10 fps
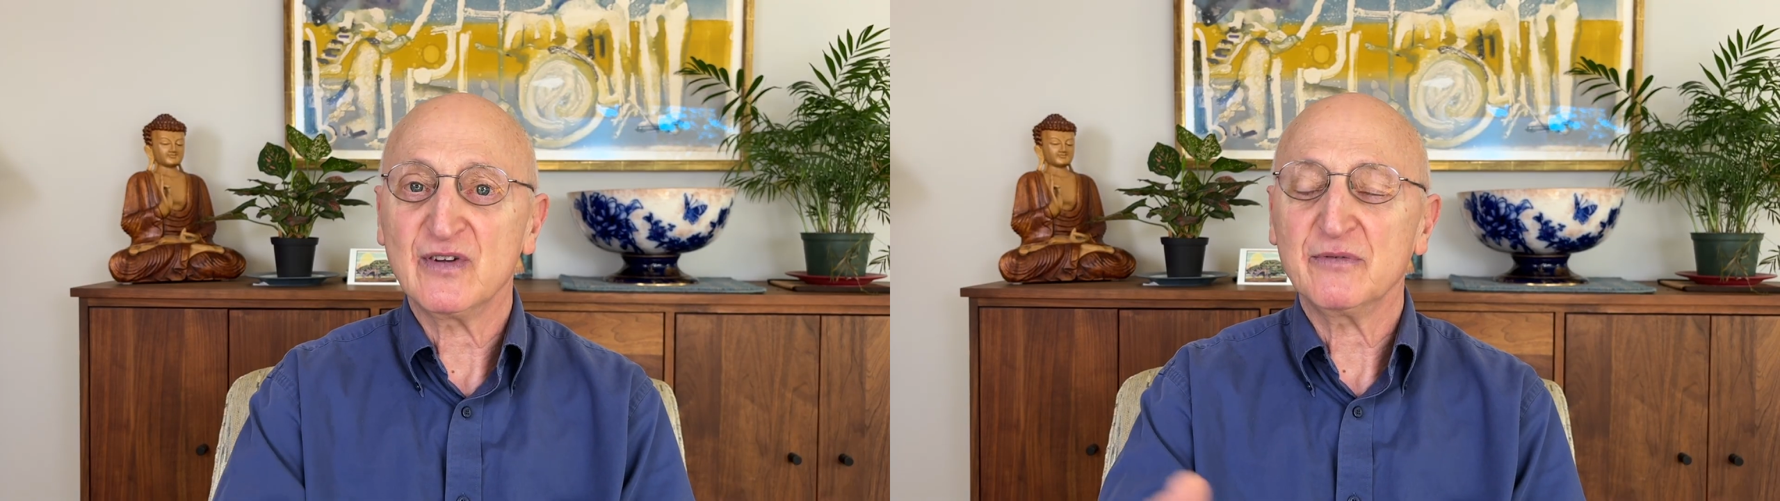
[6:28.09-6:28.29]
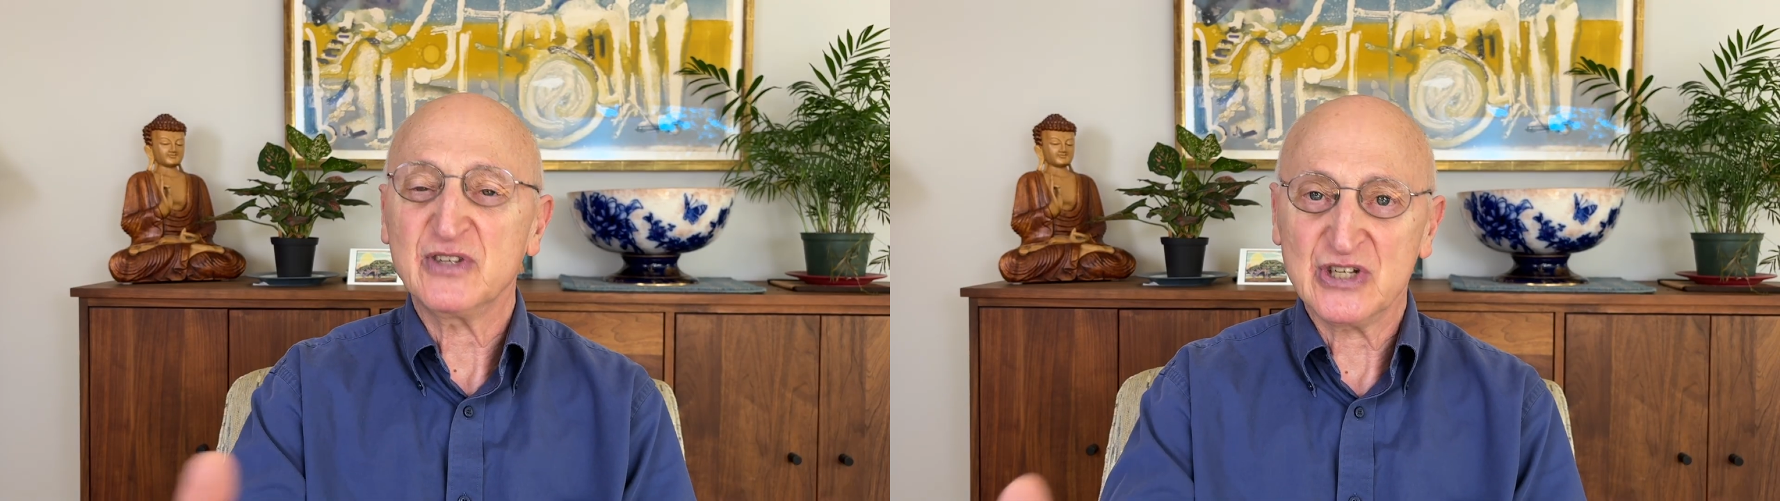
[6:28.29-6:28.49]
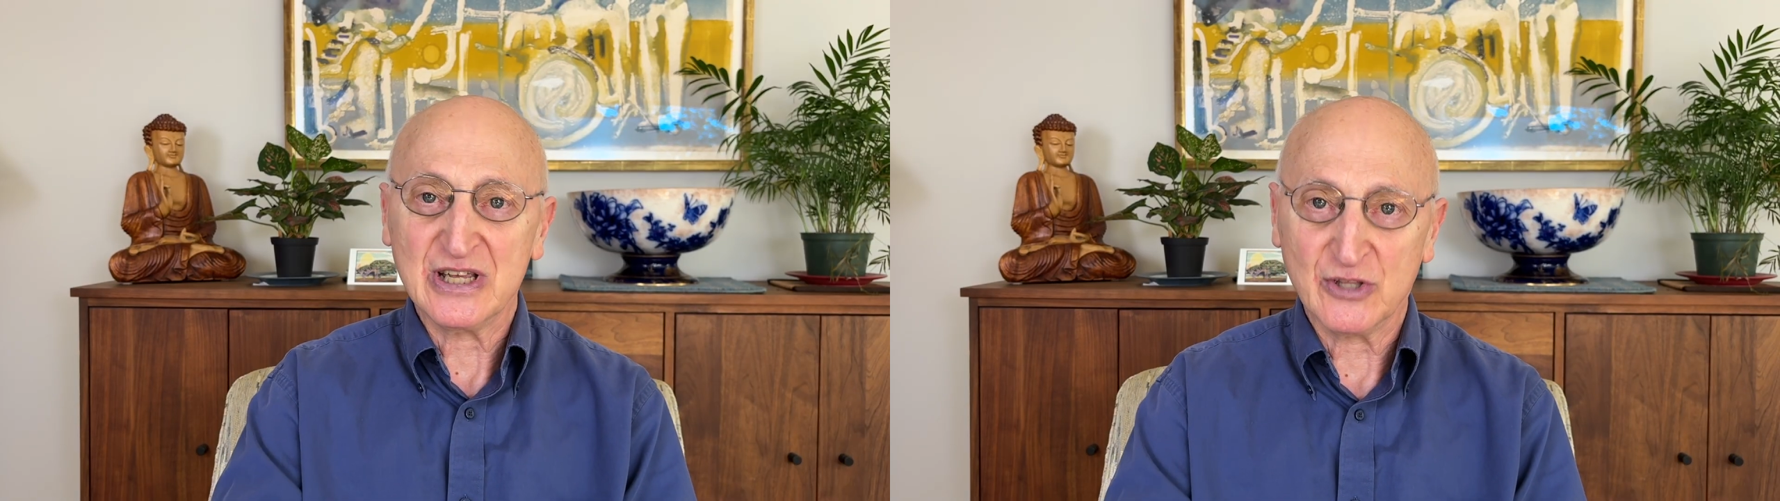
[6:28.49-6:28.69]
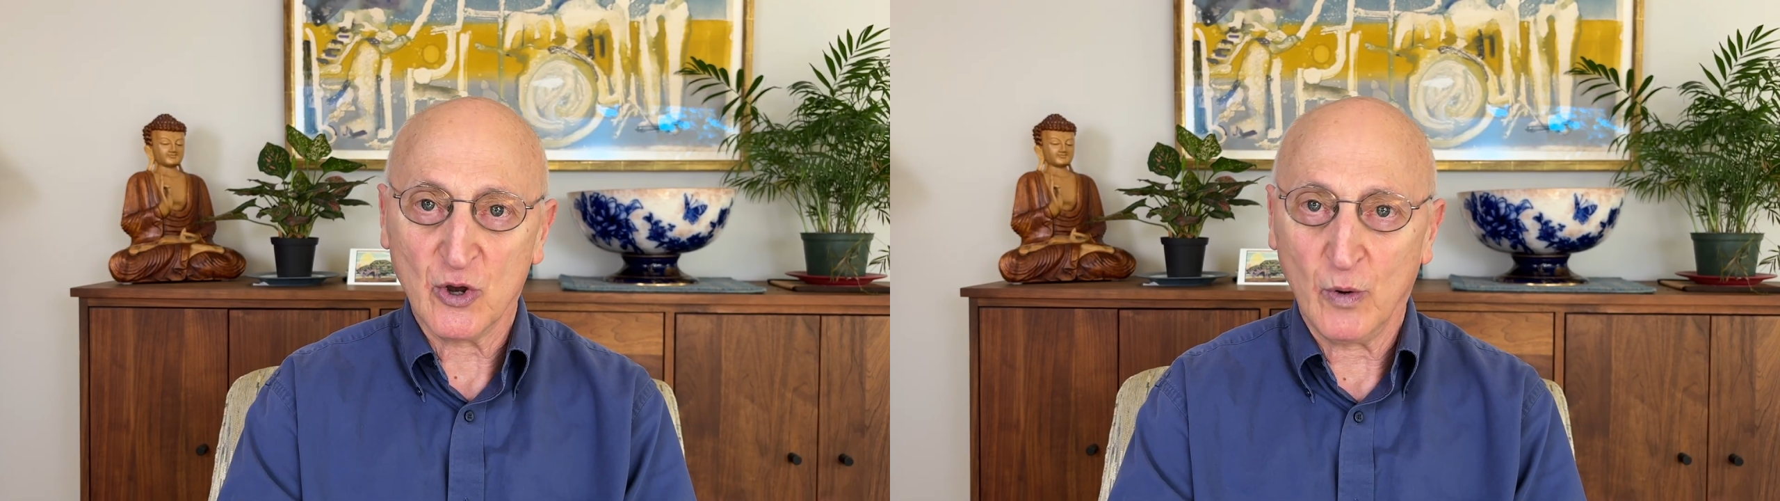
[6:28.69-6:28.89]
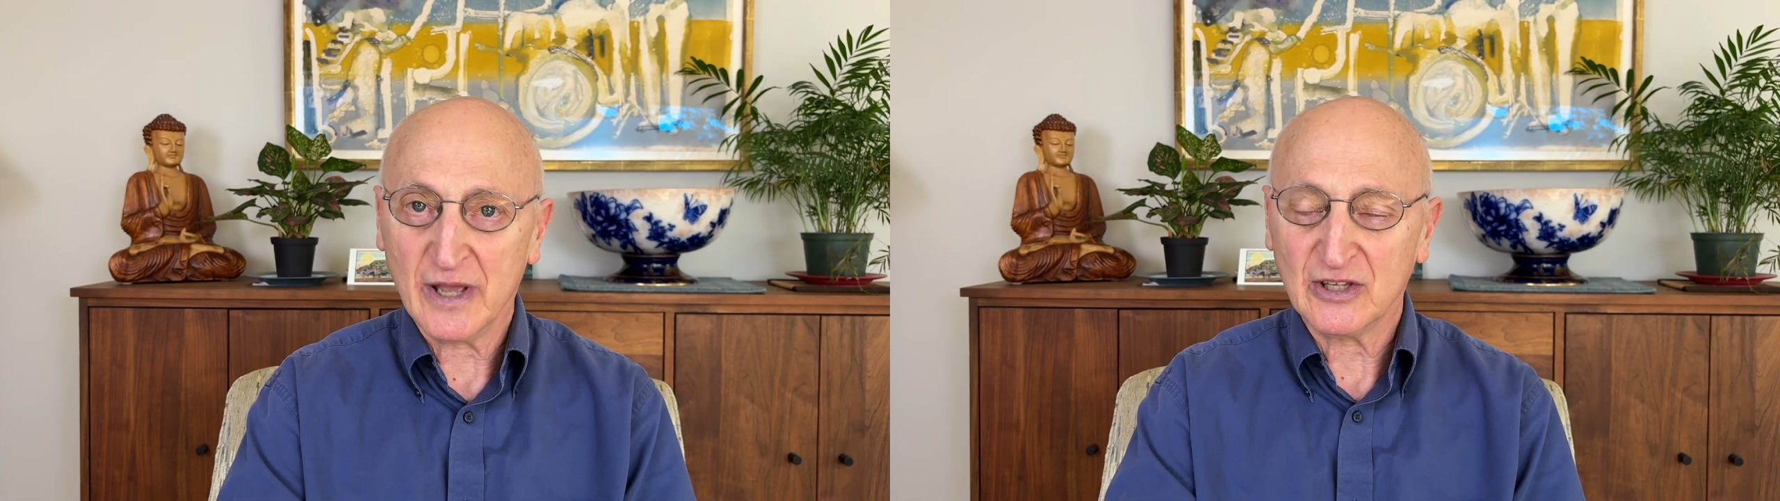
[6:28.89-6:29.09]
seeing the
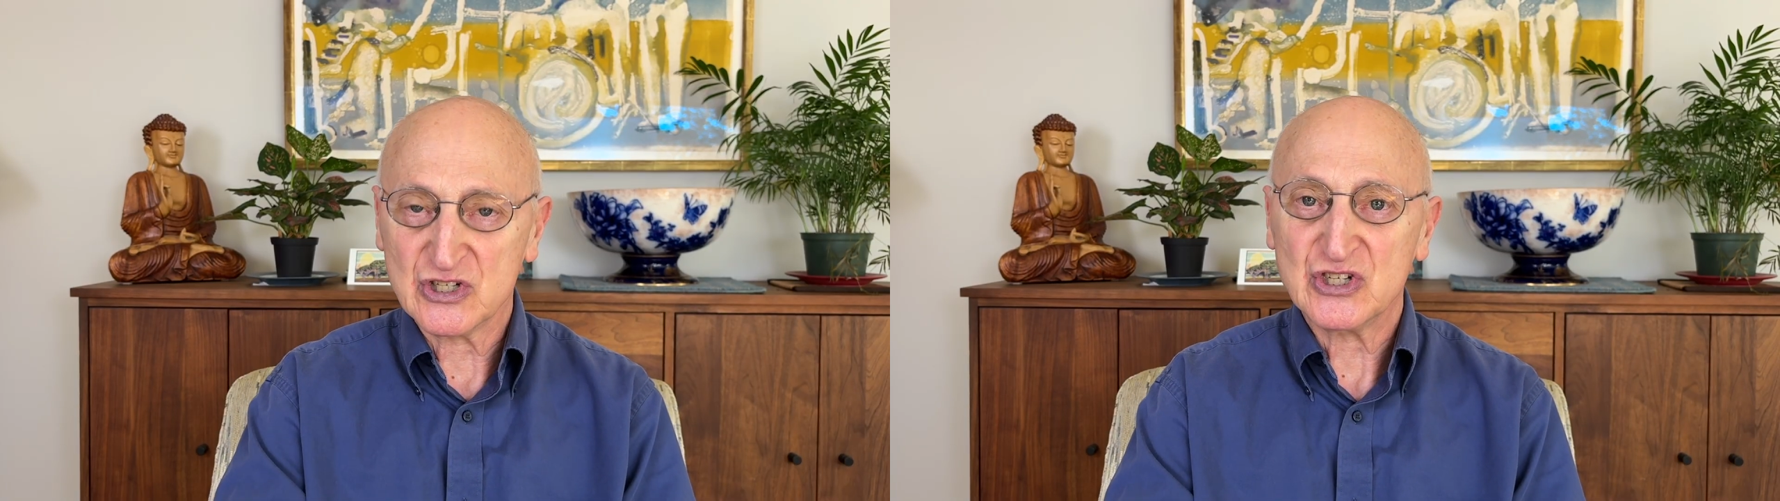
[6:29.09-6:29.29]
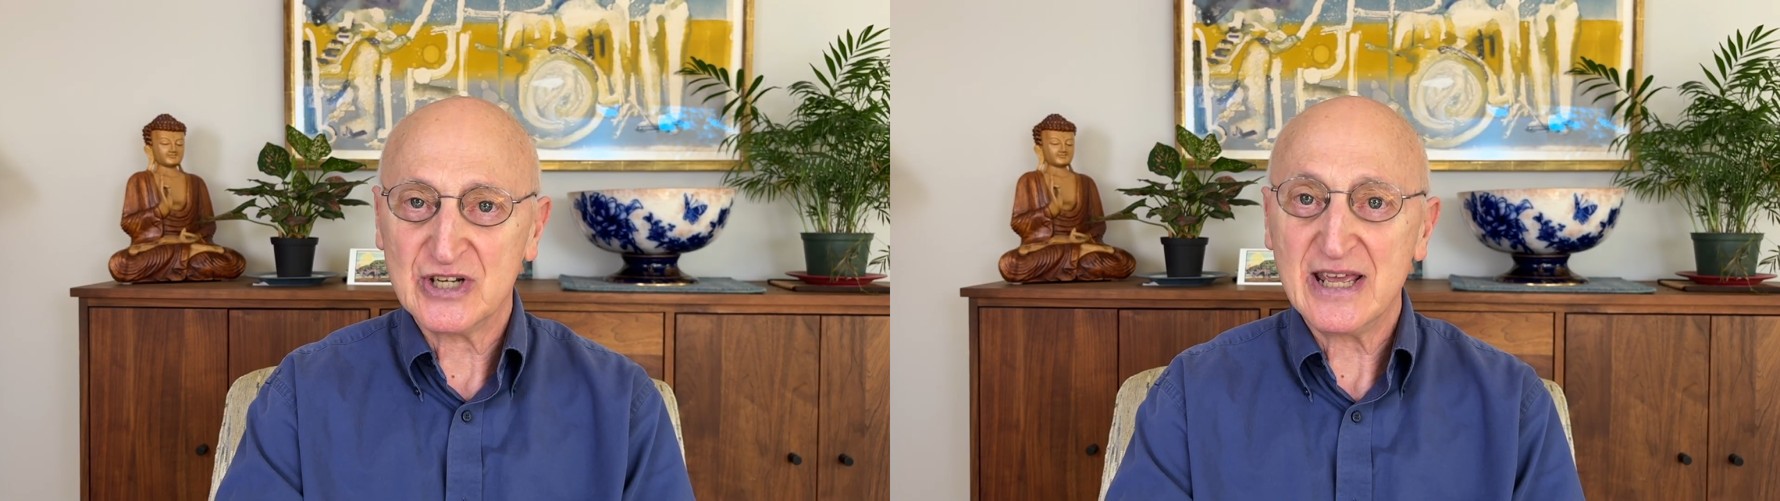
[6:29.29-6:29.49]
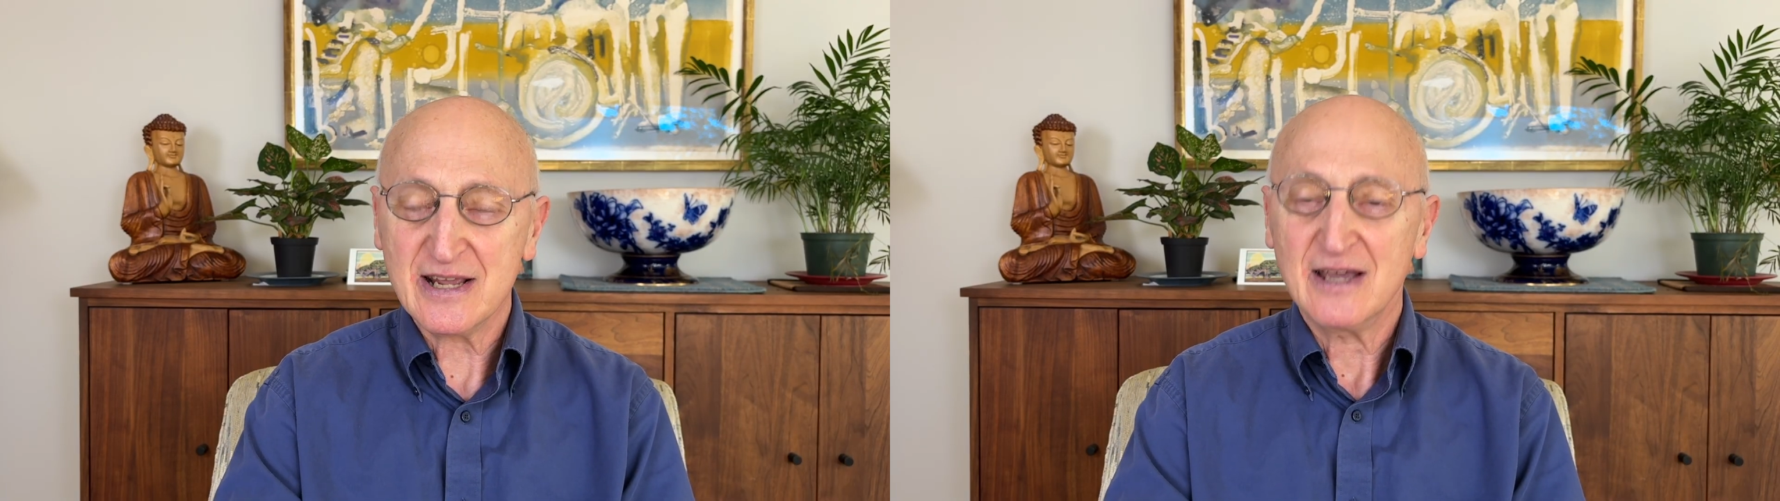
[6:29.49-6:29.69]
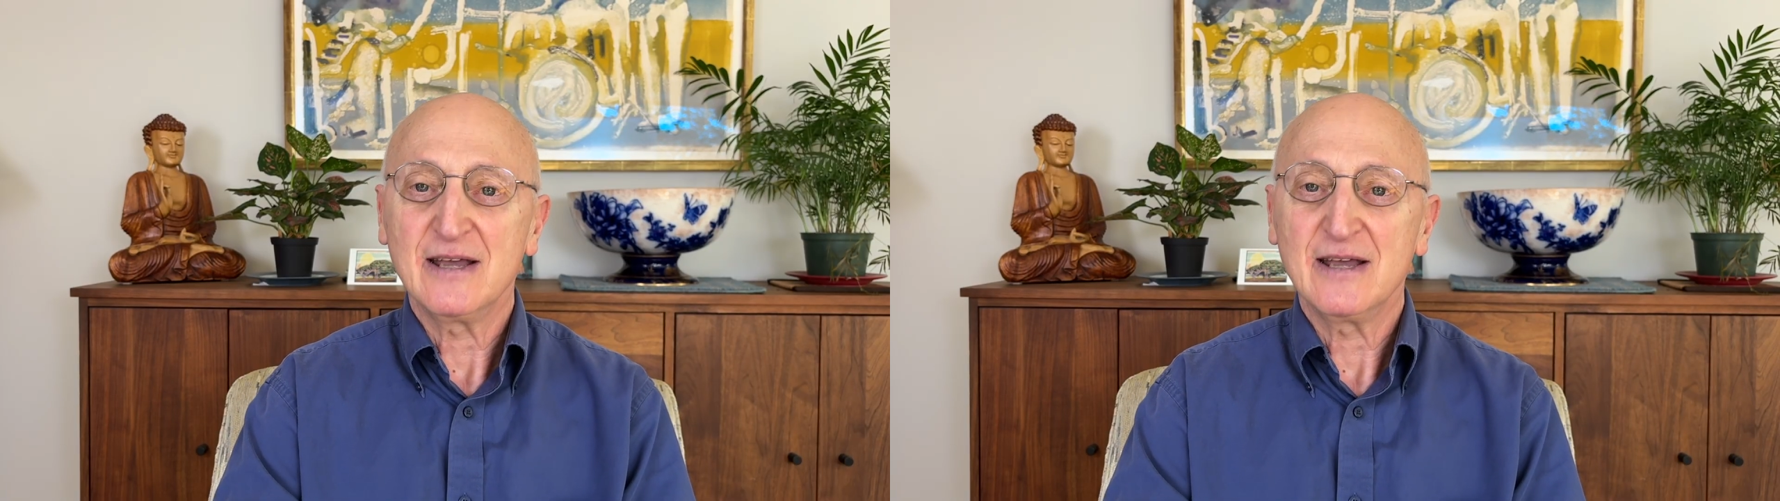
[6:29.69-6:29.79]
coil as a snake.